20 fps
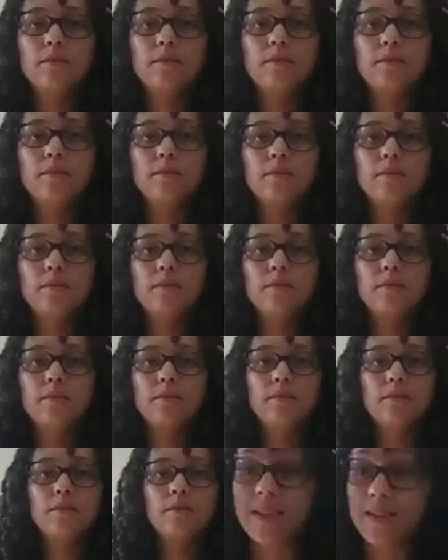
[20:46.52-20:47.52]
I did. I went
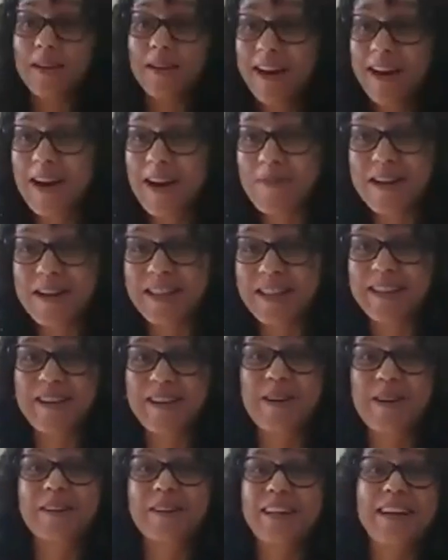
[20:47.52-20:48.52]
there. I went
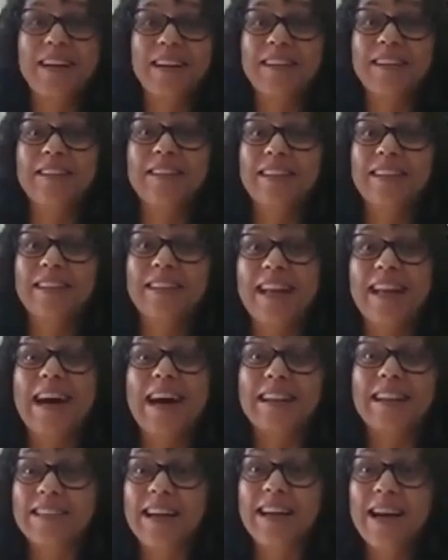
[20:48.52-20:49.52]
there like a
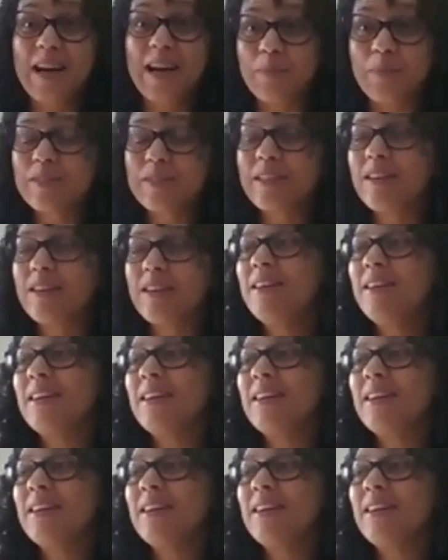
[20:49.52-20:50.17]
lot of times,